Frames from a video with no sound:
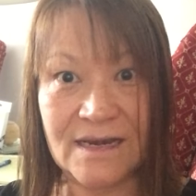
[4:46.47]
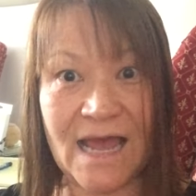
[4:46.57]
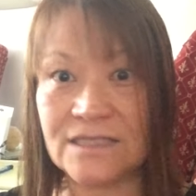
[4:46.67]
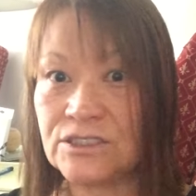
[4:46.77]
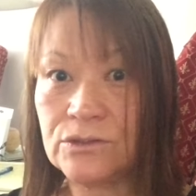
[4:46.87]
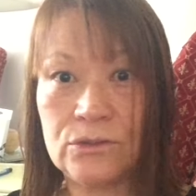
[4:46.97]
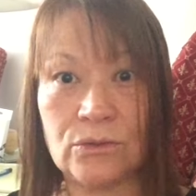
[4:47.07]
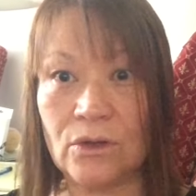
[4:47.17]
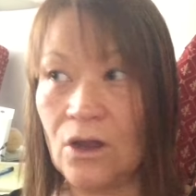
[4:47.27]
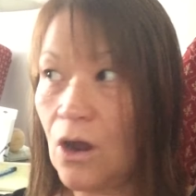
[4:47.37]
not
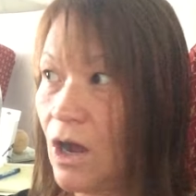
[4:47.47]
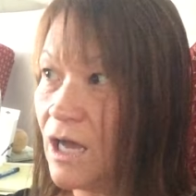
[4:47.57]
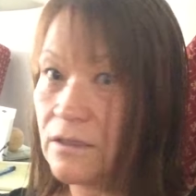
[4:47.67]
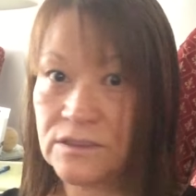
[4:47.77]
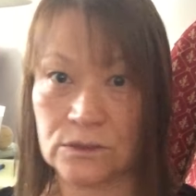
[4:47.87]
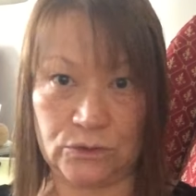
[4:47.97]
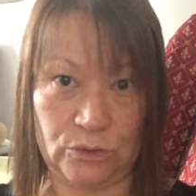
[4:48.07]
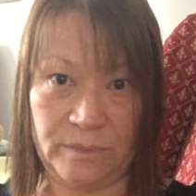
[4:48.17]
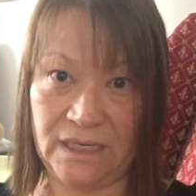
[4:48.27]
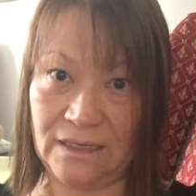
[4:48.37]
to all of
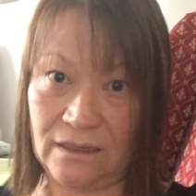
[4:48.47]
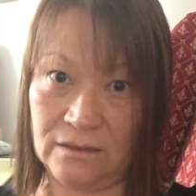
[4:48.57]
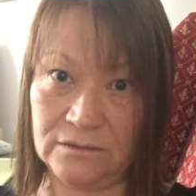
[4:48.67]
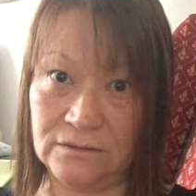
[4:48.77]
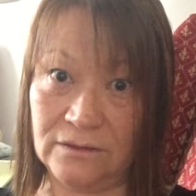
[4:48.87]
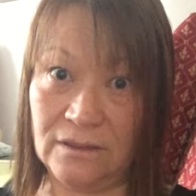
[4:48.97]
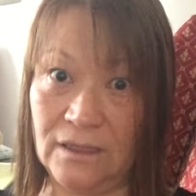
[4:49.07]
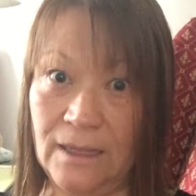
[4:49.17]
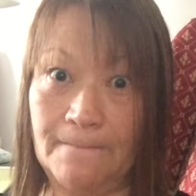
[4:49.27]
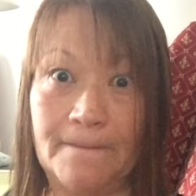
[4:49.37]
social media,
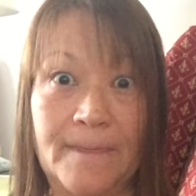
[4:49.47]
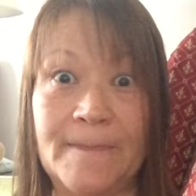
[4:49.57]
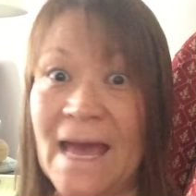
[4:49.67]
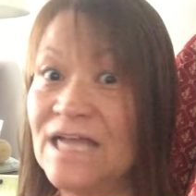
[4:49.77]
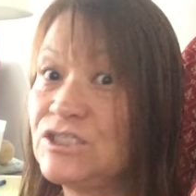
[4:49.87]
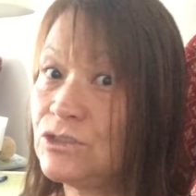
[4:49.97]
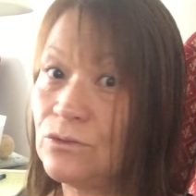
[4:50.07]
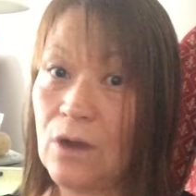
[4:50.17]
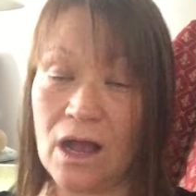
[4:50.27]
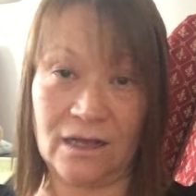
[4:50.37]
not
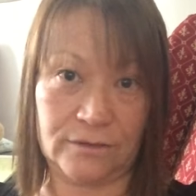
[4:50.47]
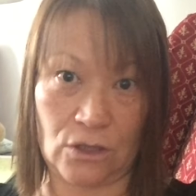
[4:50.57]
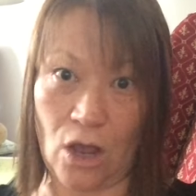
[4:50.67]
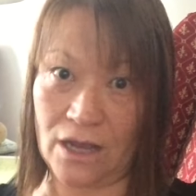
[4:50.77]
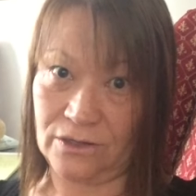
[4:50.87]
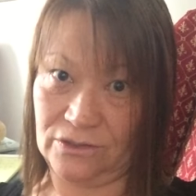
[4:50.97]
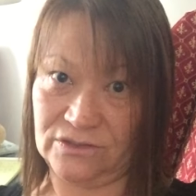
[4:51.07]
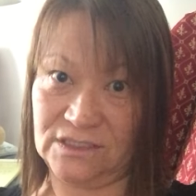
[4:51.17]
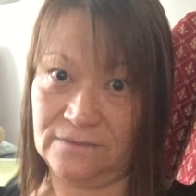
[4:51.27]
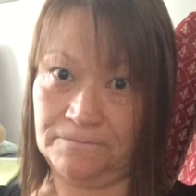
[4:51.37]
to all the
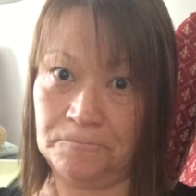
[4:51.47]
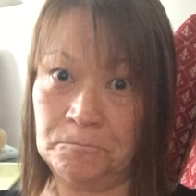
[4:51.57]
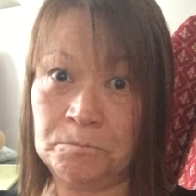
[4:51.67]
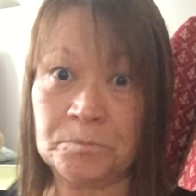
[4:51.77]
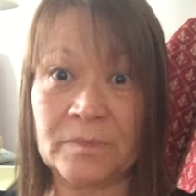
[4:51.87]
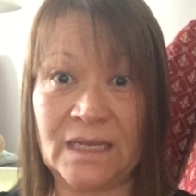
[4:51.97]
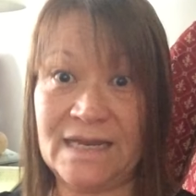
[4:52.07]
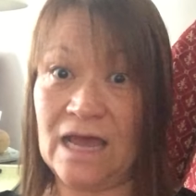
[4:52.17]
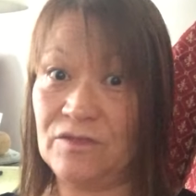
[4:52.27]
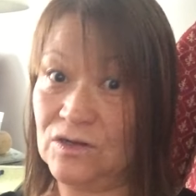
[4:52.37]
gawkers.
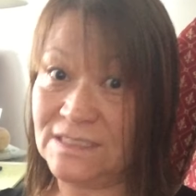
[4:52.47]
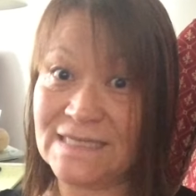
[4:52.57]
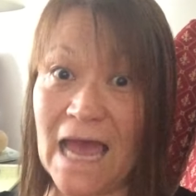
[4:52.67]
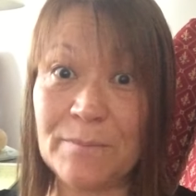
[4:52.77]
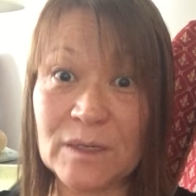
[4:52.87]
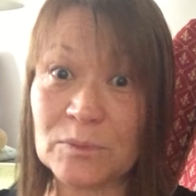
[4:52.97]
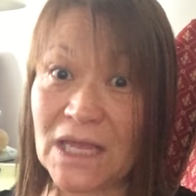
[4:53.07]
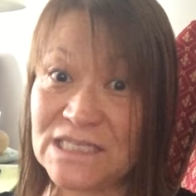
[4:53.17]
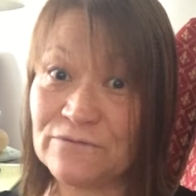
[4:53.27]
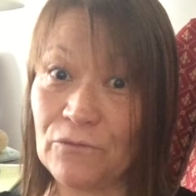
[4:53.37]
Now, there's a time and a
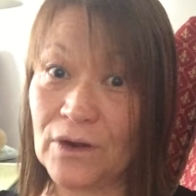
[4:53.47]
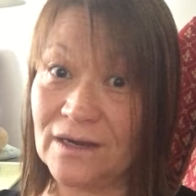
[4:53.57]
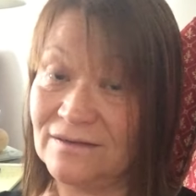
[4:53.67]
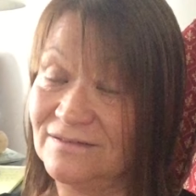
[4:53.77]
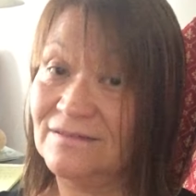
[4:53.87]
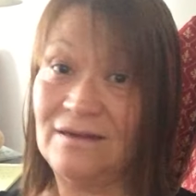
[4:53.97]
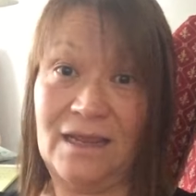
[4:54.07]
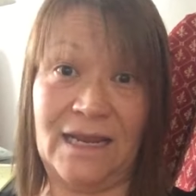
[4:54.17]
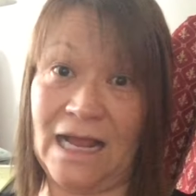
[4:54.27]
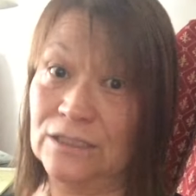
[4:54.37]
place for it,
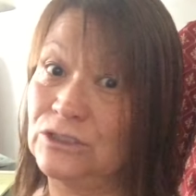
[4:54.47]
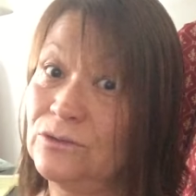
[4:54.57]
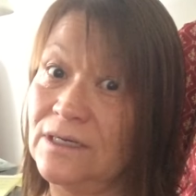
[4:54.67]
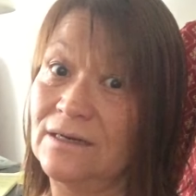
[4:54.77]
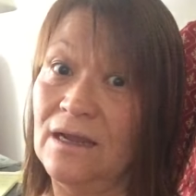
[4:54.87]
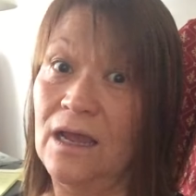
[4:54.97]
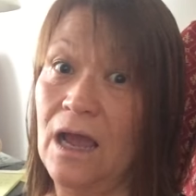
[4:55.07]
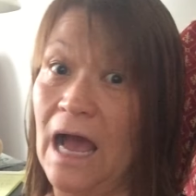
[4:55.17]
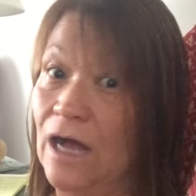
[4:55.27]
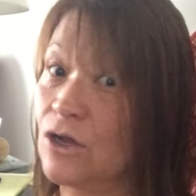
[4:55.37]
and I'll do it.
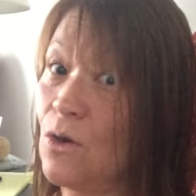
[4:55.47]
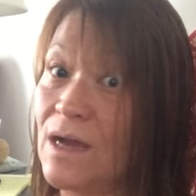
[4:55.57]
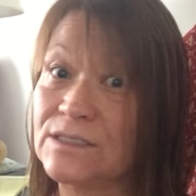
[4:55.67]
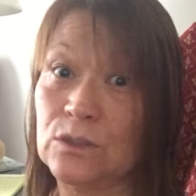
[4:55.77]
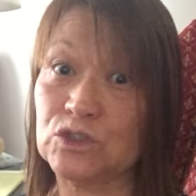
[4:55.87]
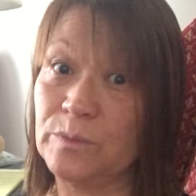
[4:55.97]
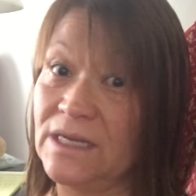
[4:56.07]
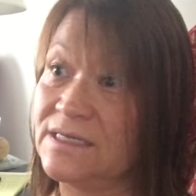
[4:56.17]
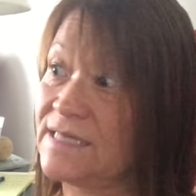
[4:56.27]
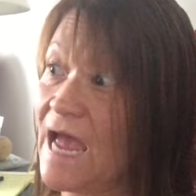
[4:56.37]
I'll go on social
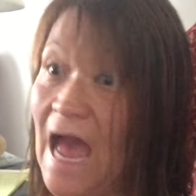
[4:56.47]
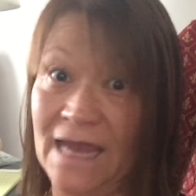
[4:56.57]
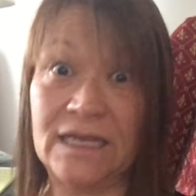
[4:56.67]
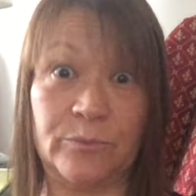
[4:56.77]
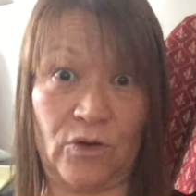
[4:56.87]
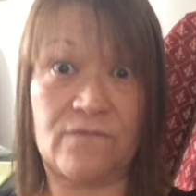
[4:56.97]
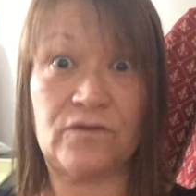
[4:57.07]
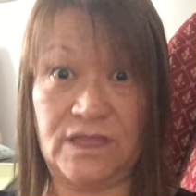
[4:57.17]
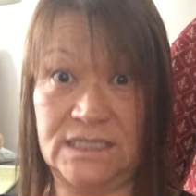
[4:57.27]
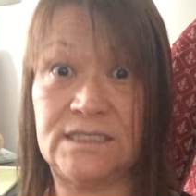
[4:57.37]
media and say, I need prayer
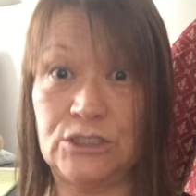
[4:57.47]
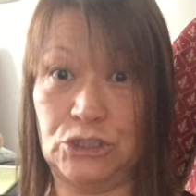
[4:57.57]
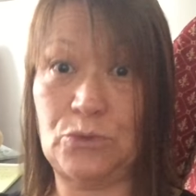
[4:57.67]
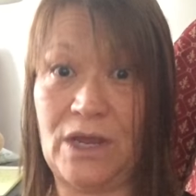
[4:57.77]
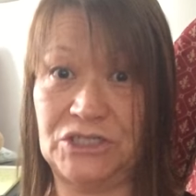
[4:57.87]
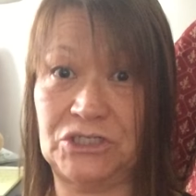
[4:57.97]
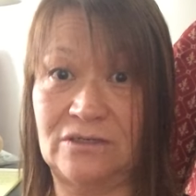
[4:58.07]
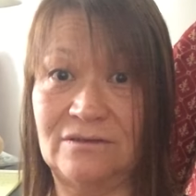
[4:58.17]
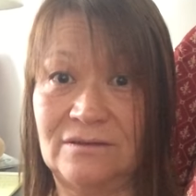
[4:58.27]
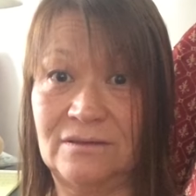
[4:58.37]
for this
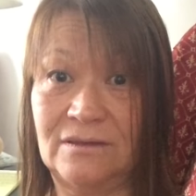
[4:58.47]
situation.